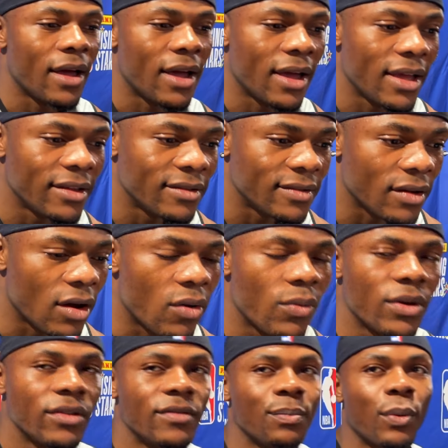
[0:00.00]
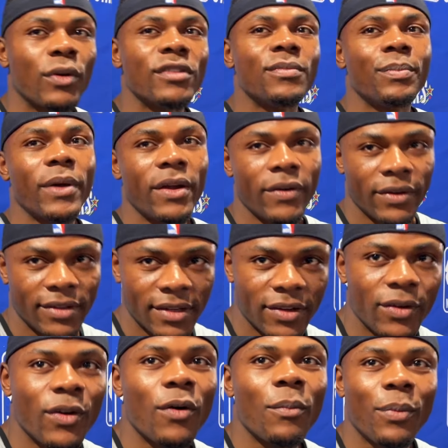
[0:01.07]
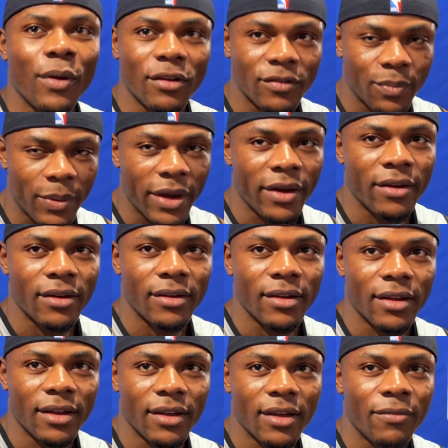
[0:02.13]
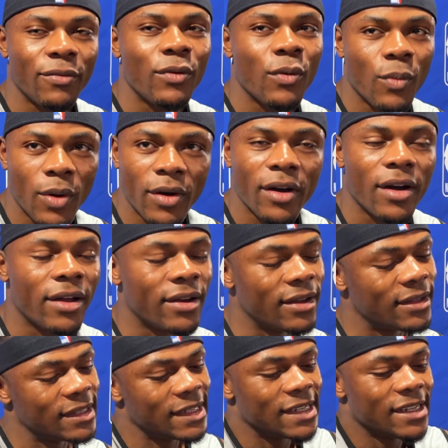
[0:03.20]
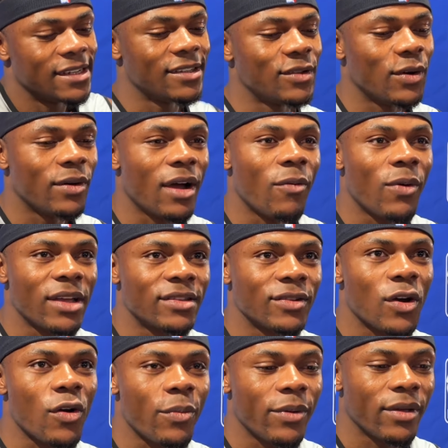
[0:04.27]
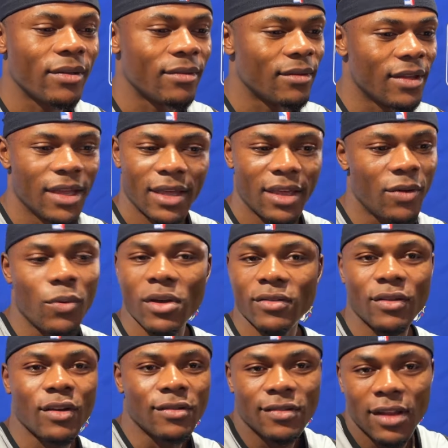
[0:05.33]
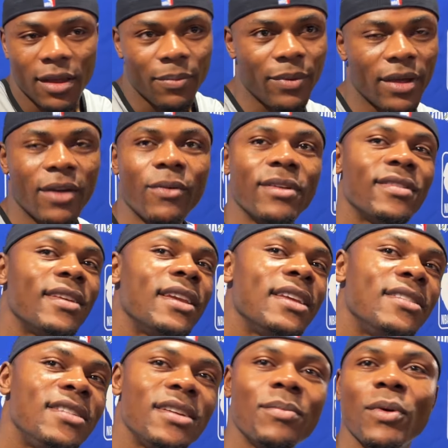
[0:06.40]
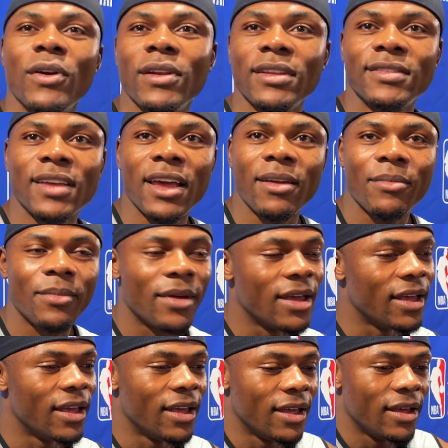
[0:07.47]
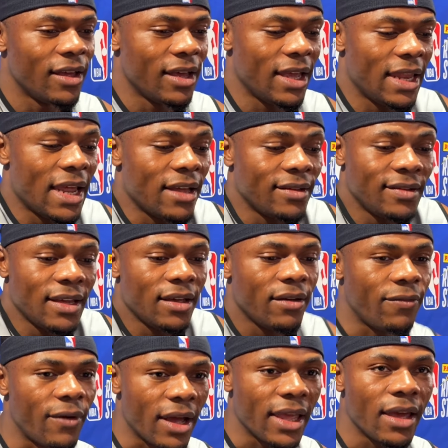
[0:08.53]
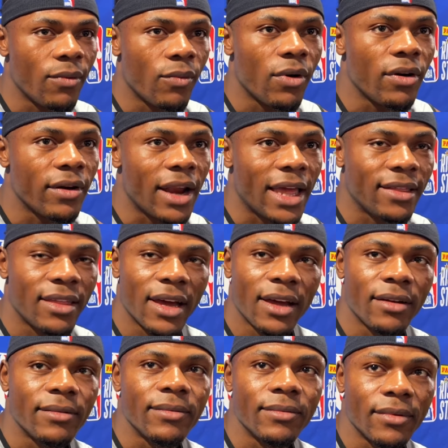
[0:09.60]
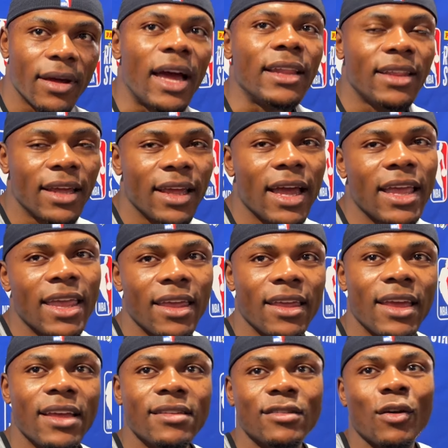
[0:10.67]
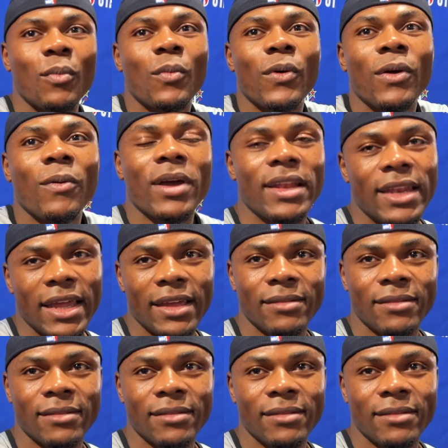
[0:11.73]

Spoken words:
is always prosperity. You're going to prosper if you work on it. So I watched Kobe. He was not sleeping. He was in the gym all the time. And I say, if I can work like that, I think I can get somewhere one day.